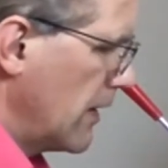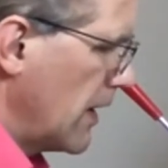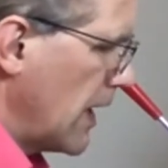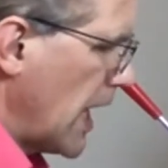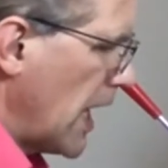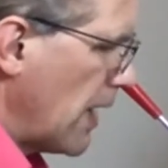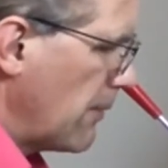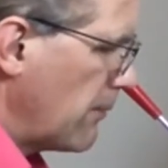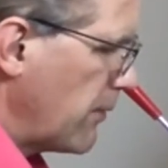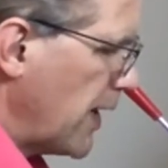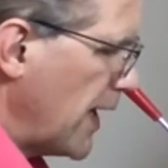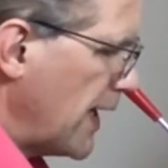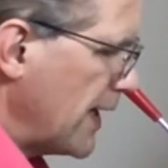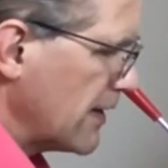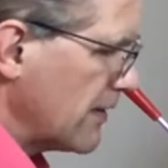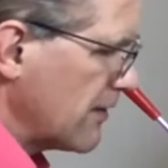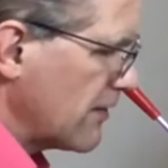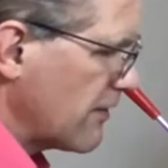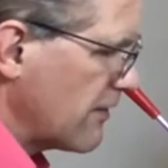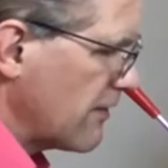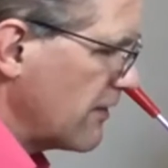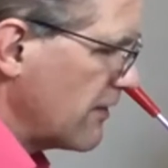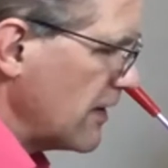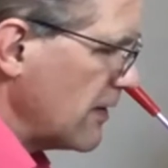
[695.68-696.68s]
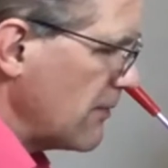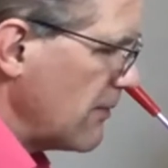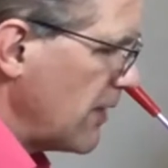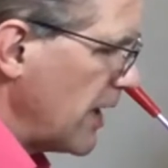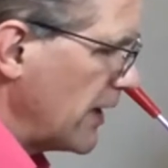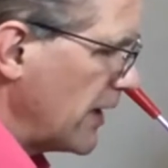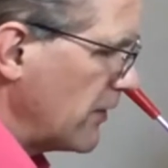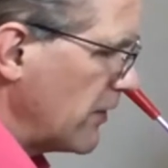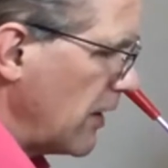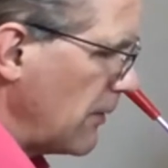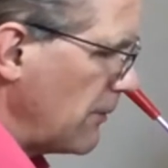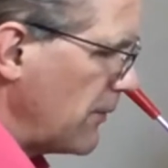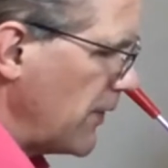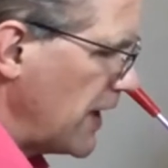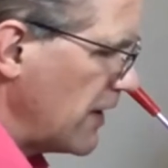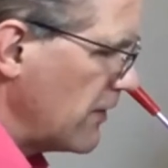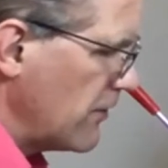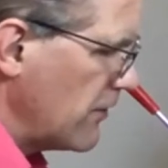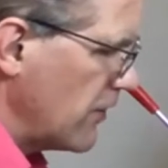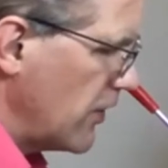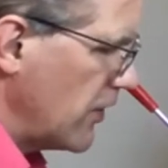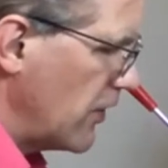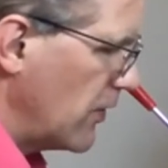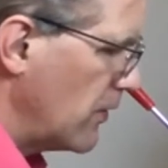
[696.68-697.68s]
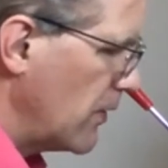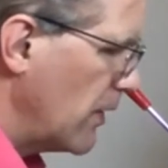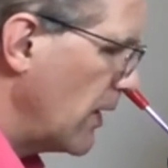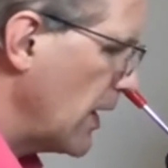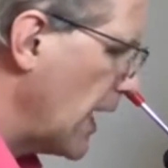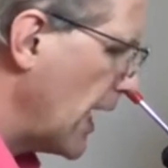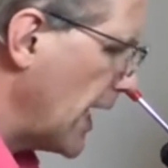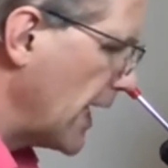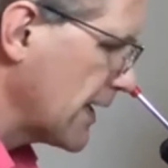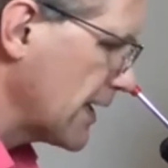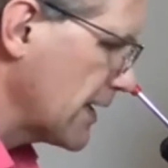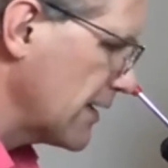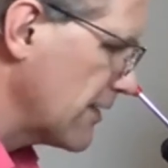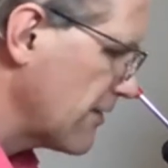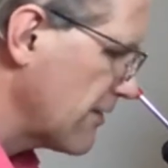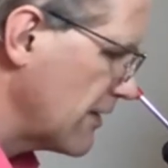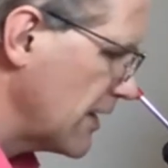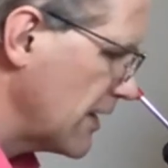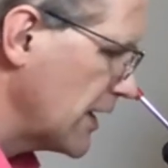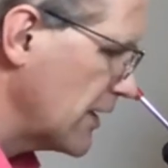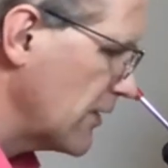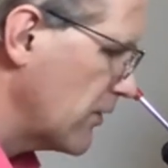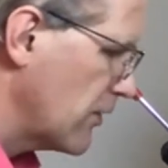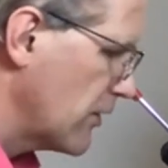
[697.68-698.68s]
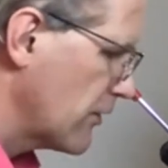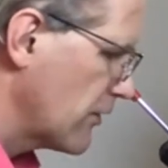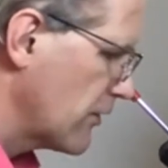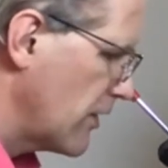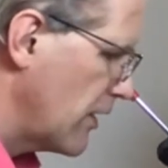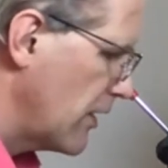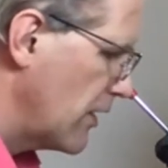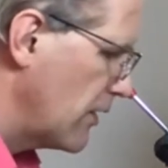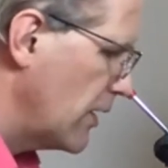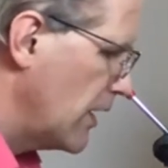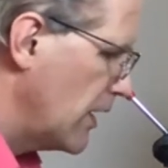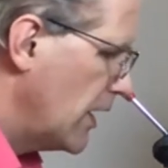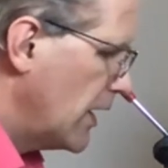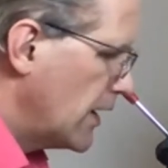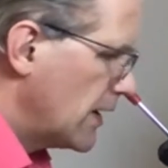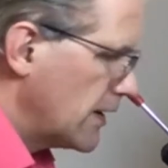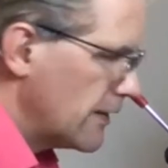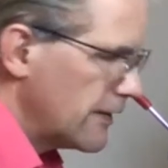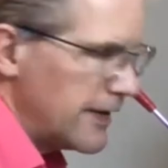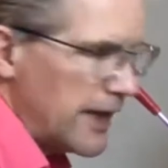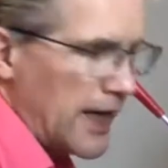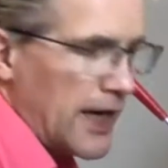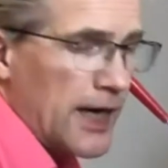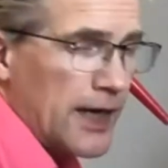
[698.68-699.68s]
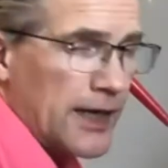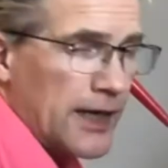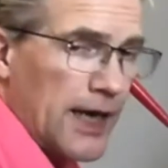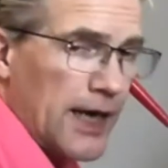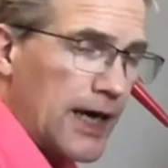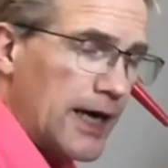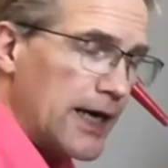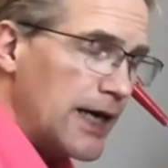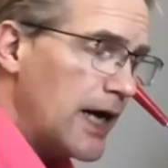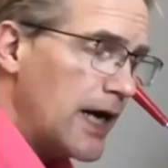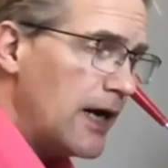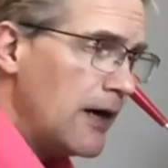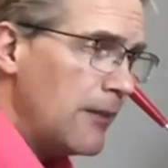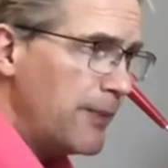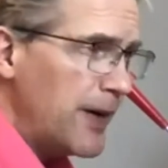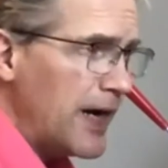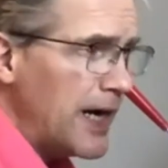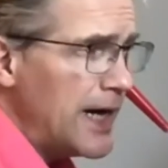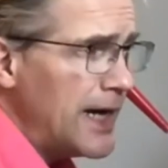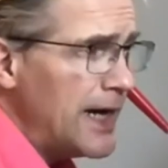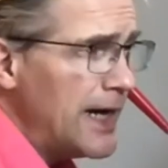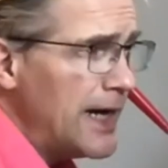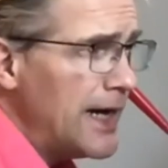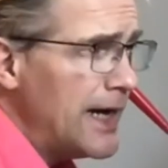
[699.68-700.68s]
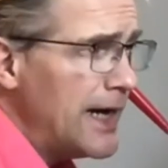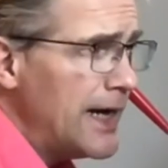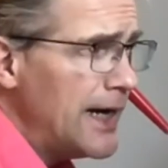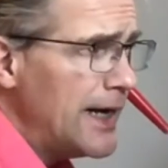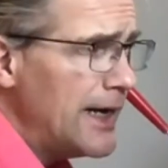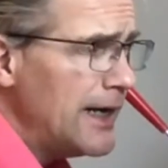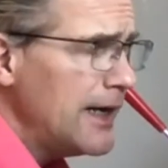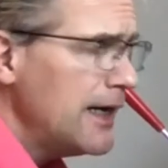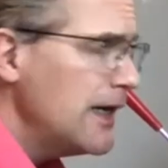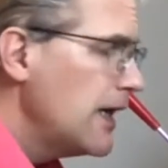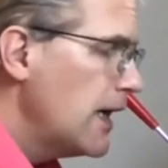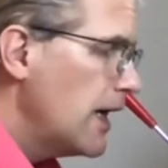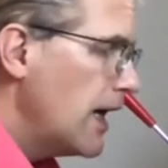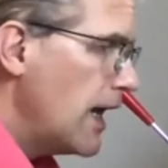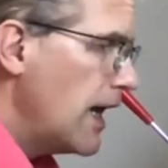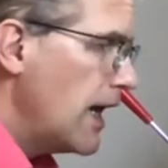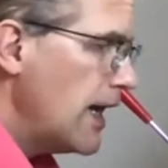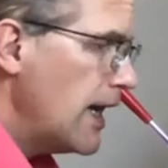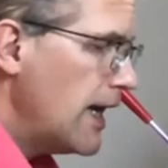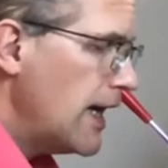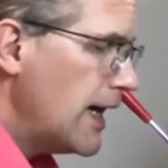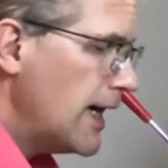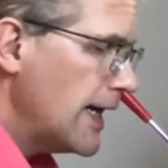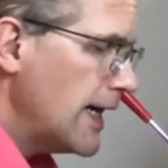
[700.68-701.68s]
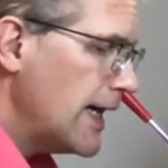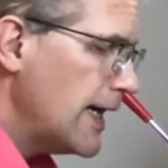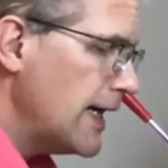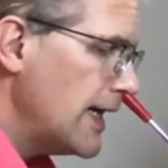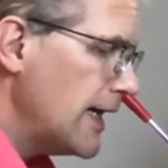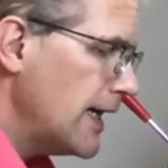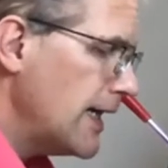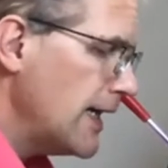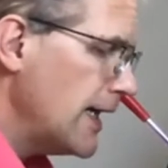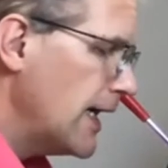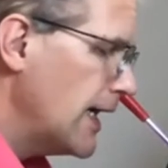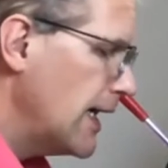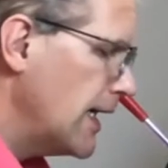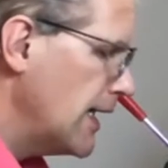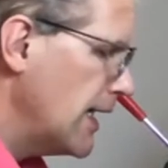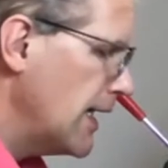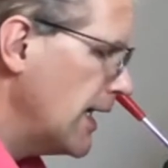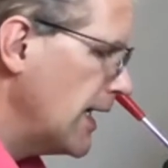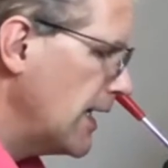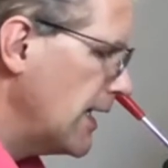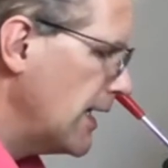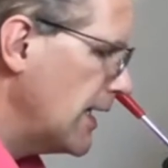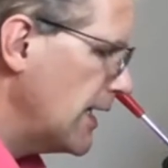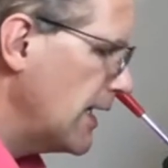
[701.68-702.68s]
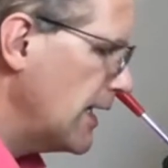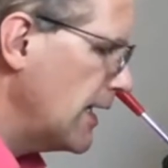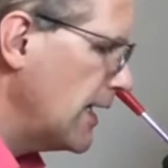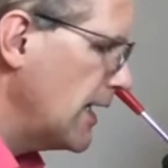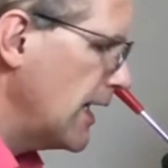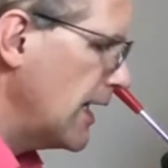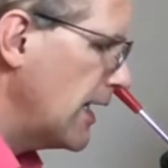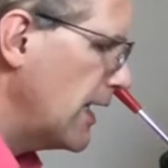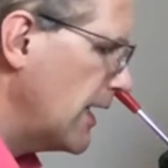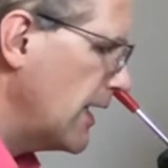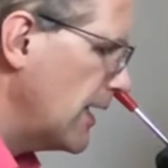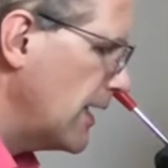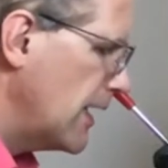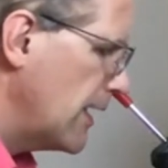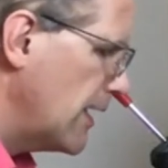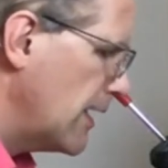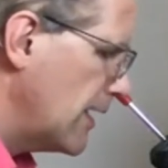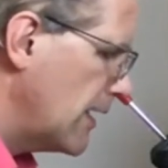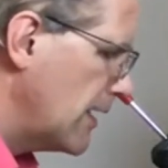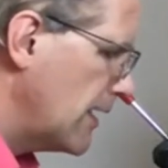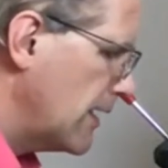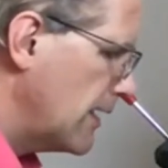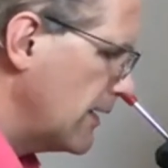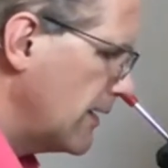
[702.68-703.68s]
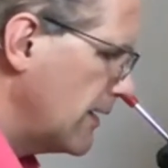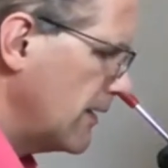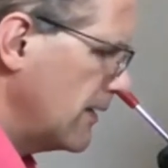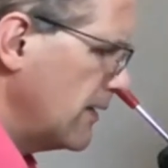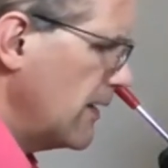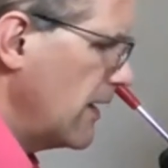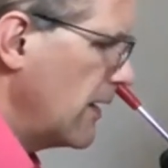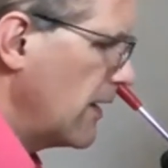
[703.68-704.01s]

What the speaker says: I'm playing a C minor arpeggio. I can sing it also. Da da da ba, la la la la la la.